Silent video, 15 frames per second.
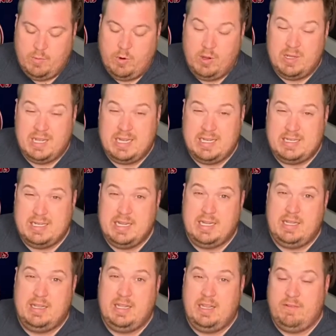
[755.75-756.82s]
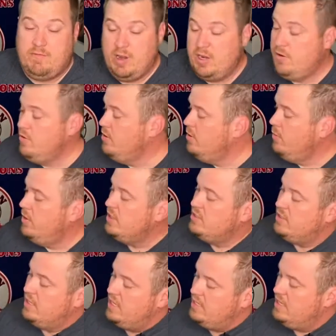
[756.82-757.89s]
one that did the Freddy Krueger one,
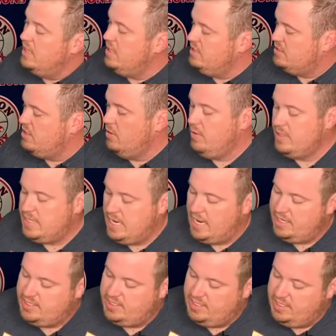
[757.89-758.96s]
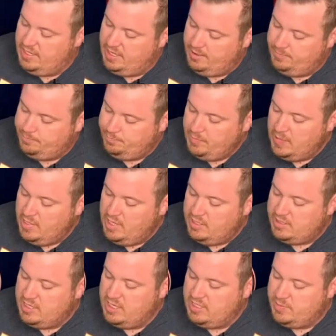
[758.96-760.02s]
so that does go attached to there.
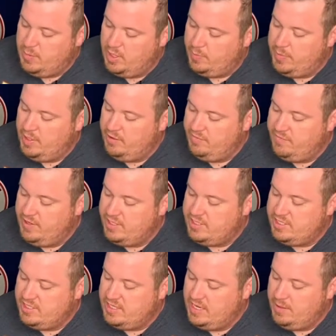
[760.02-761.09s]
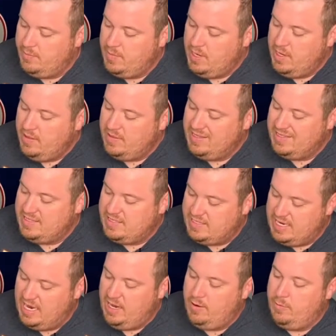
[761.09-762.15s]
It says Mark Melton finishes up this
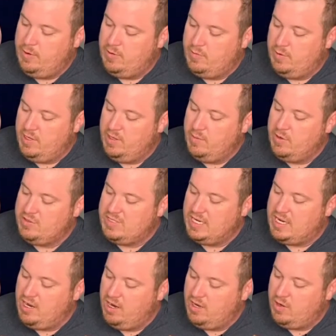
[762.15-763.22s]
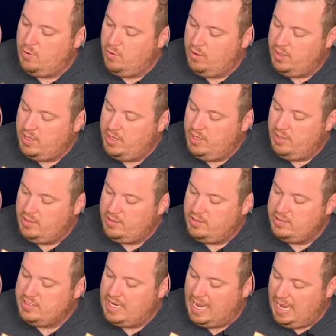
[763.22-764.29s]
set with one of the most iconic horror
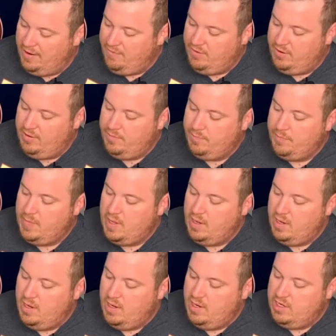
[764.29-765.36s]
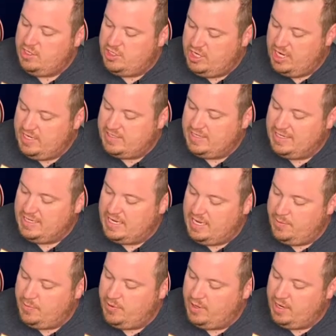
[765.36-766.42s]
characters ever. Jason,
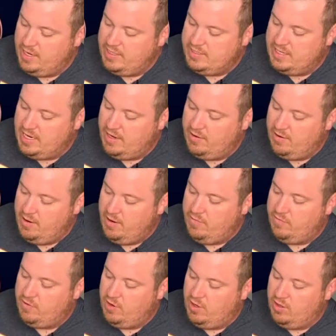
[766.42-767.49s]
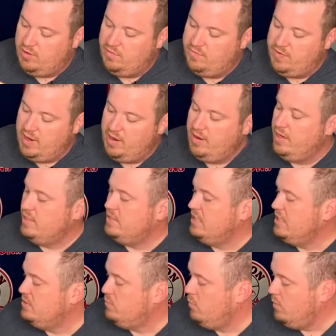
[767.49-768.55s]
keep your eyes out for all the variants
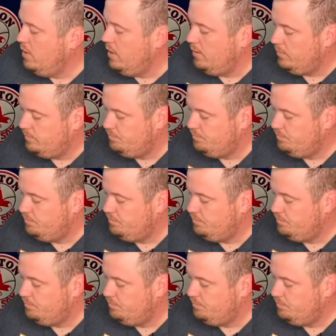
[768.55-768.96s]
as well.